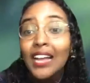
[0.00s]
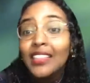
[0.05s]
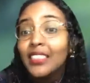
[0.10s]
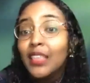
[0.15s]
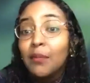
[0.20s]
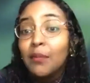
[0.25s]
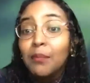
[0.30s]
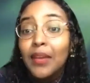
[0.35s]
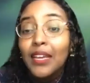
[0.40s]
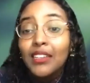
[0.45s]
the
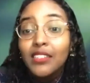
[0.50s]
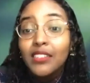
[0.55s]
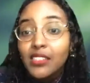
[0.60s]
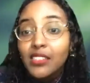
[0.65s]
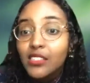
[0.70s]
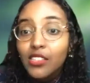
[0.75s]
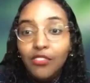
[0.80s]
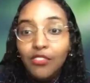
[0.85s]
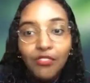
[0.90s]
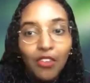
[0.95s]
basis
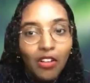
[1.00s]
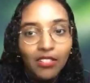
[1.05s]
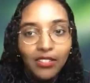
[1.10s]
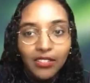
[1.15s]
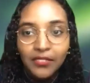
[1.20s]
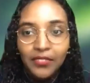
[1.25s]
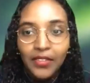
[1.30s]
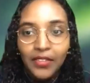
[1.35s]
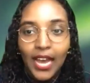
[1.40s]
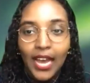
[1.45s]
of all of
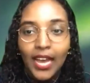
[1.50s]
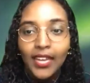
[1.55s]
that,